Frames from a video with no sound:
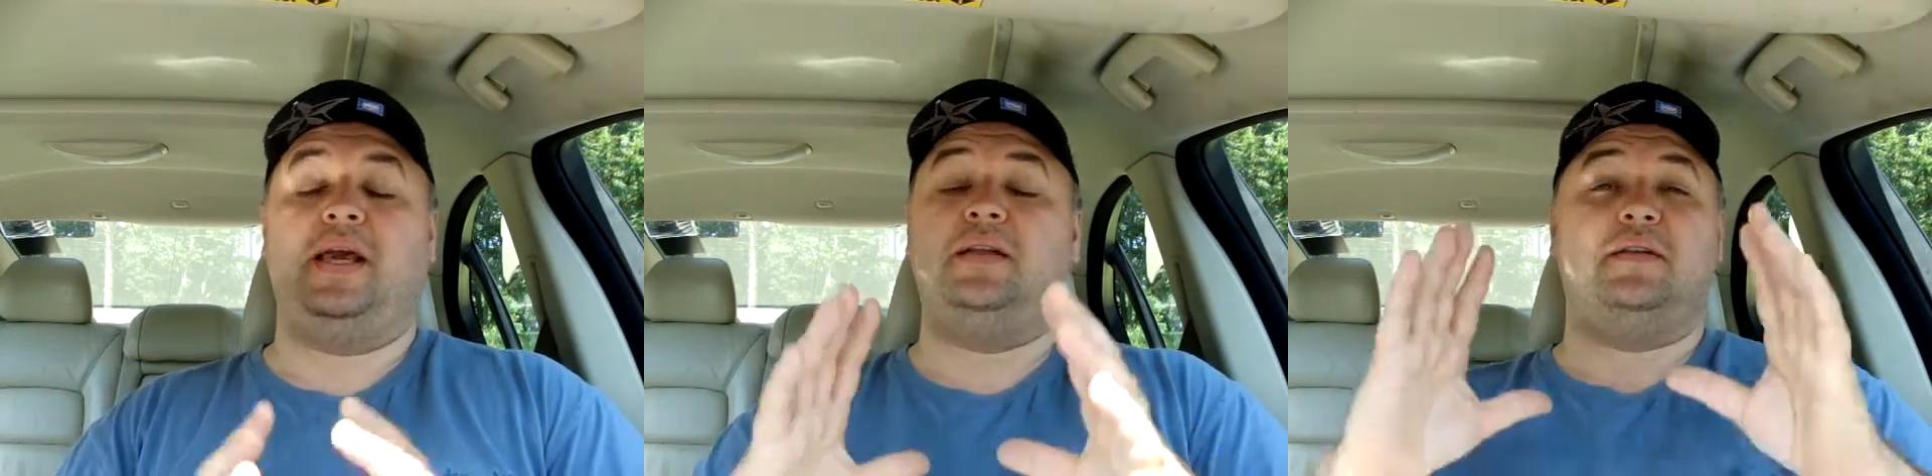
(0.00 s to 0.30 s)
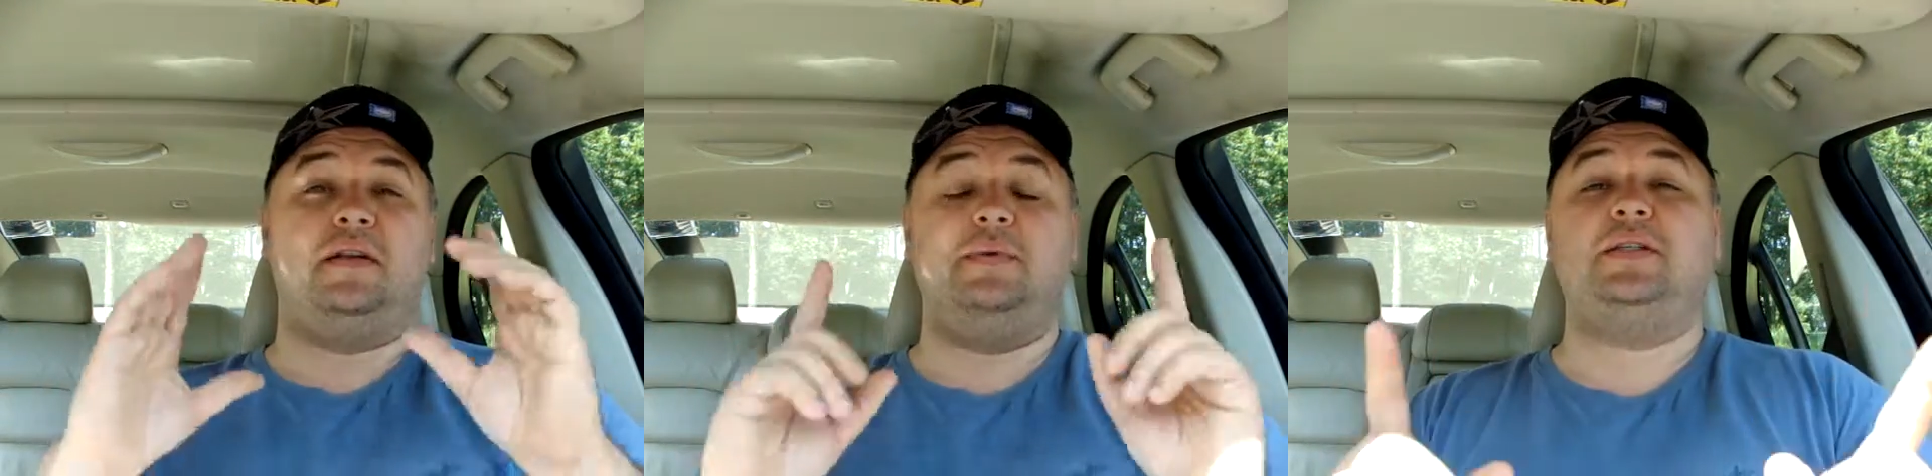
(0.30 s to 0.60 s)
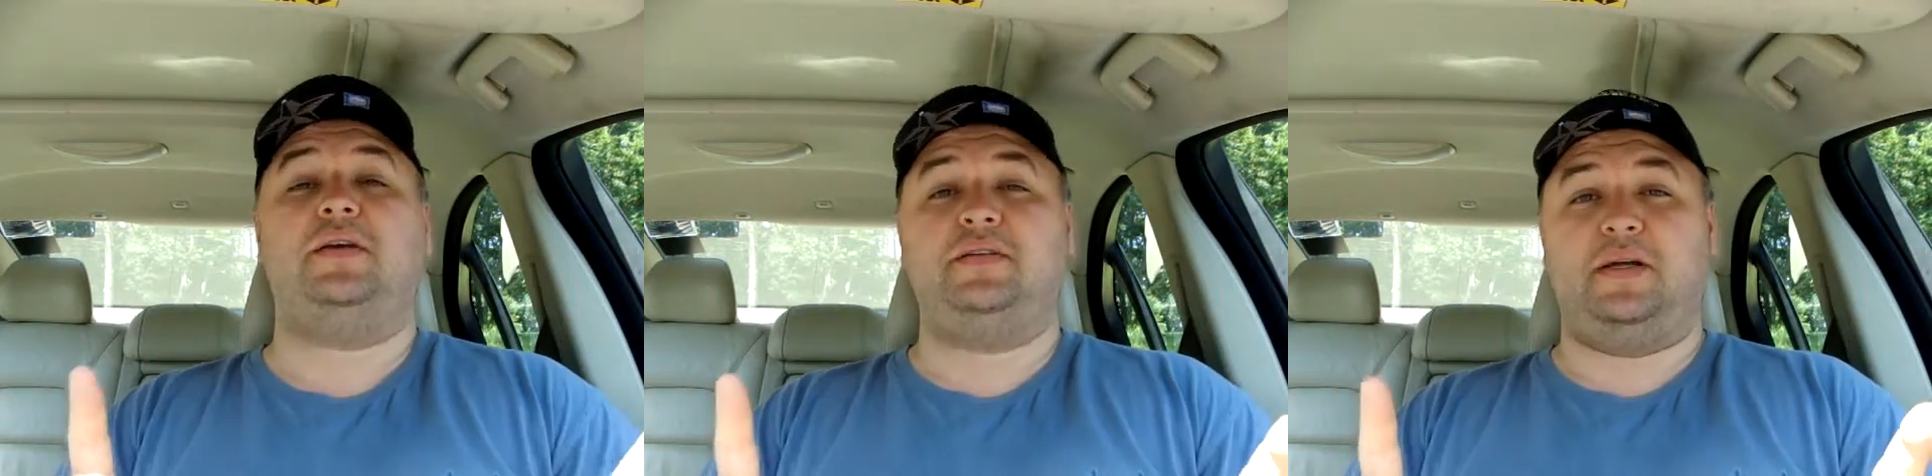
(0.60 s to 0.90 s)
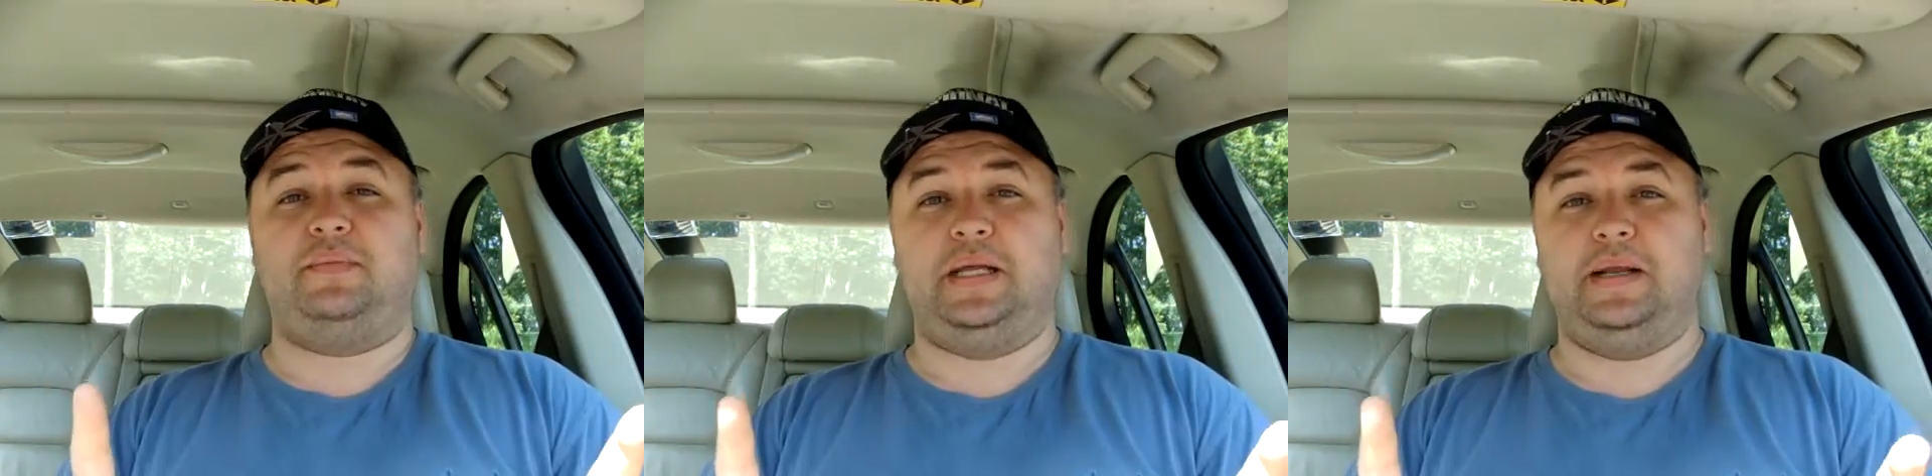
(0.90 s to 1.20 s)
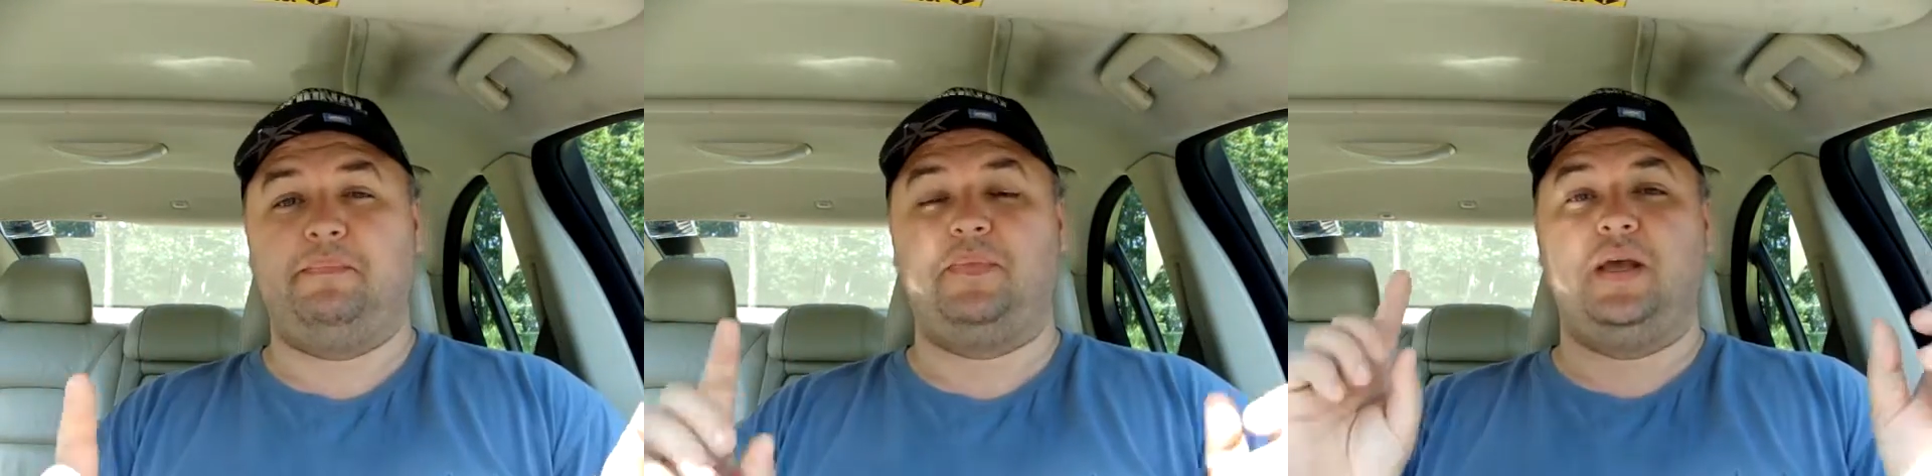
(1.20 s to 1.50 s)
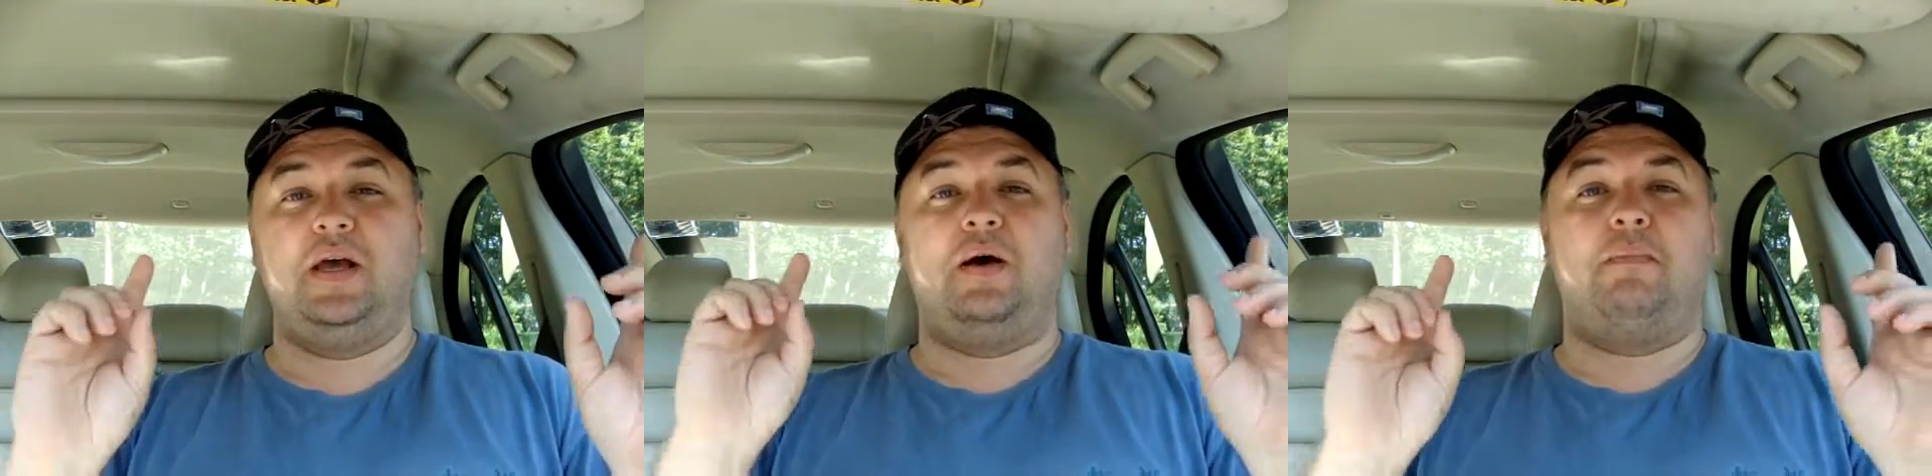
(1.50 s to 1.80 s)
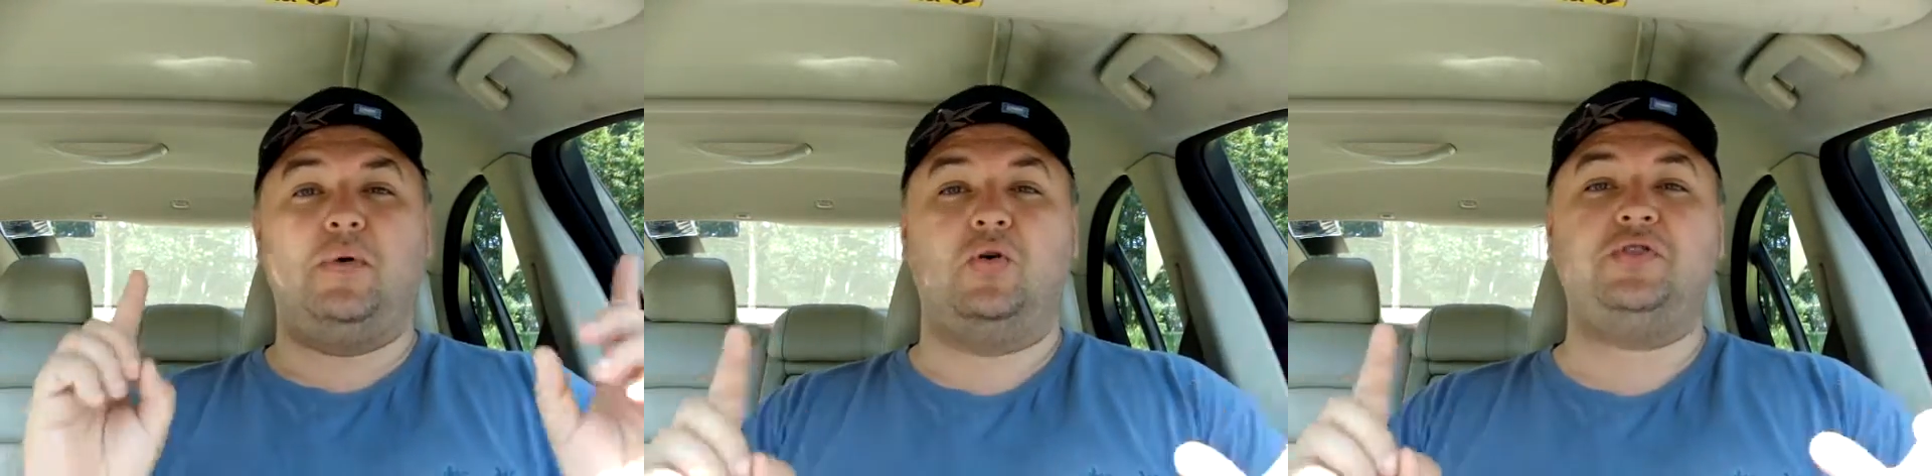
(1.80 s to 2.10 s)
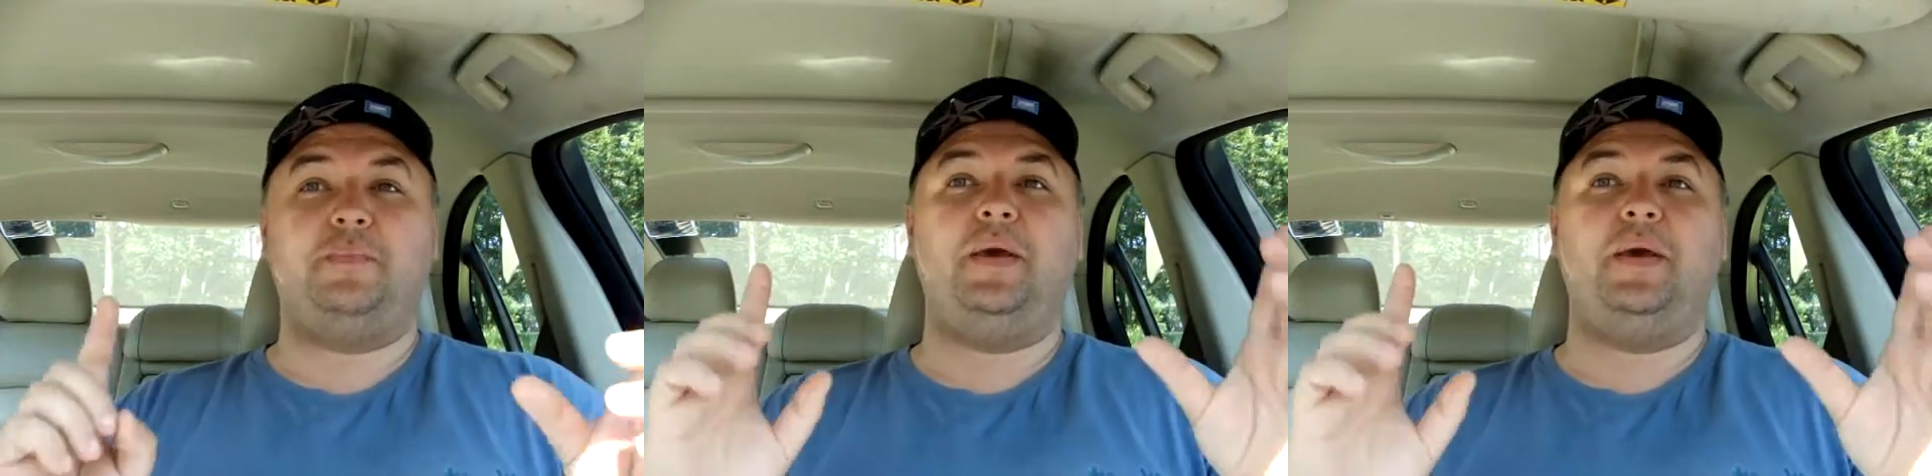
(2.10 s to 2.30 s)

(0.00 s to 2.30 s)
And let me tell you something most